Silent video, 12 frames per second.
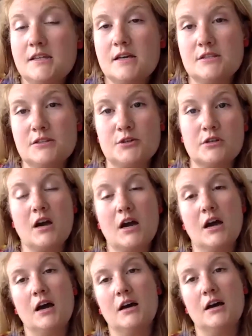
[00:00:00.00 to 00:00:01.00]
that's a good
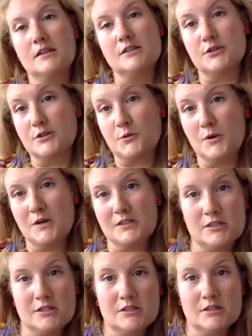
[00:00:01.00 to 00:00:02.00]

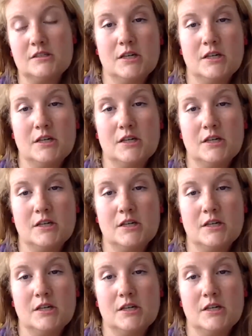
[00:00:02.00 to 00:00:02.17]
question.